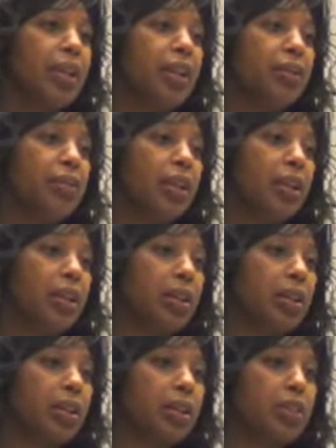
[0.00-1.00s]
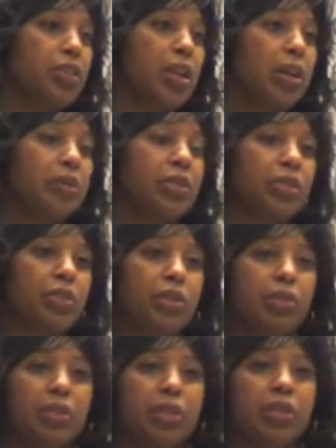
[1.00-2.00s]
given the types of
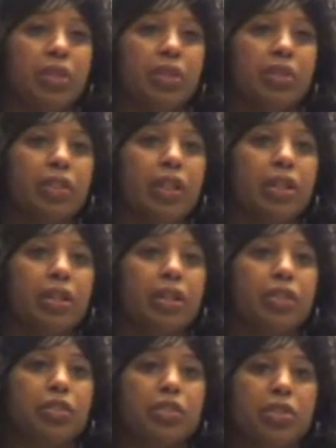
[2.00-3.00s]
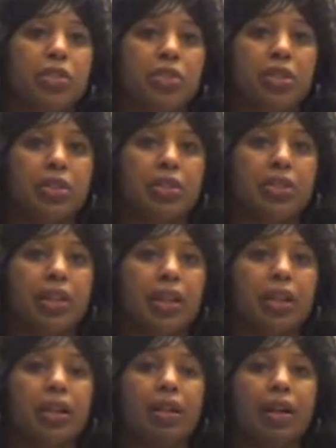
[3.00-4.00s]
services in an institutional
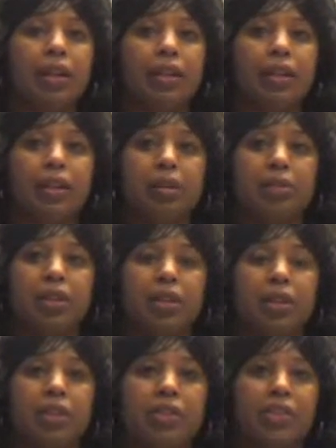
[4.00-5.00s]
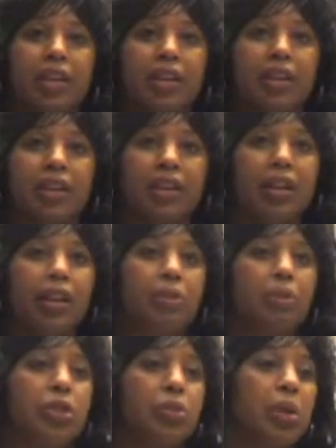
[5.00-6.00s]
setting, not in a community setting,
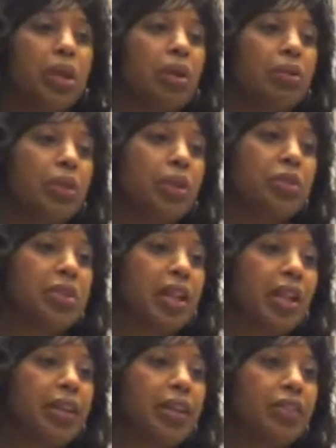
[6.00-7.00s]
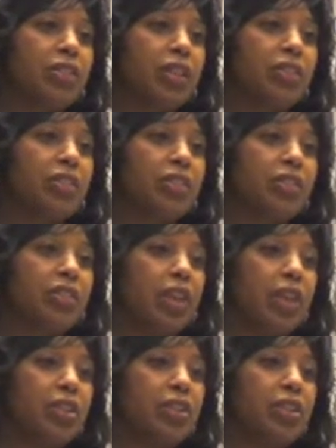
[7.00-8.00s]
which we all know today that sets the
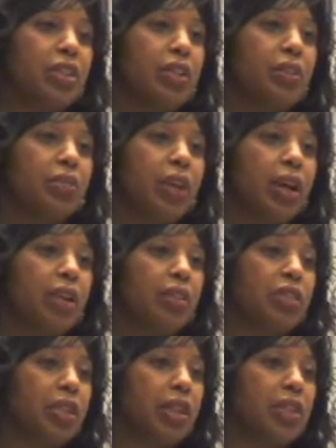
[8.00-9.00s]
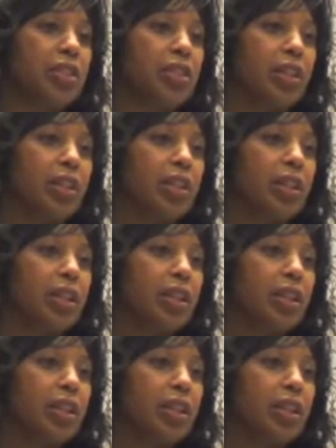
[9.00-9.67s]
stage, for isolation,